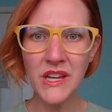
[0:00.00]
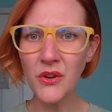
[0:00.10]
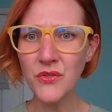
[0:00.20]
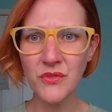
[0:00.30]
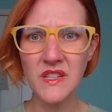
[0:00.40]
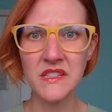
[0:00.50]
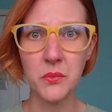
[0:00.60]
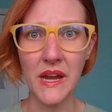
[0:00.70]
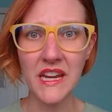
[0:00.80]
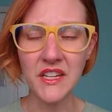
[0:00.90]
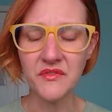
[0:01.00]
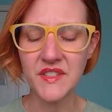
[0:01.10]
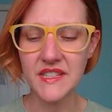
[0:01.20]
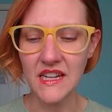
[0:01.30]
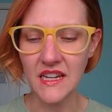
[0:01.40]
go through these
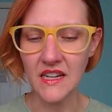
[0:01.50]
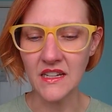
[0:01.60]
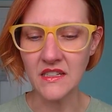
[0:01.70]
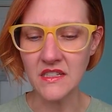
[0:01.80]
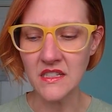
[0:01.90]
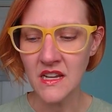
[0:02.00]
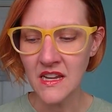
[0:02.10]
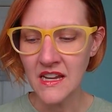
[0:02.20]
waves, and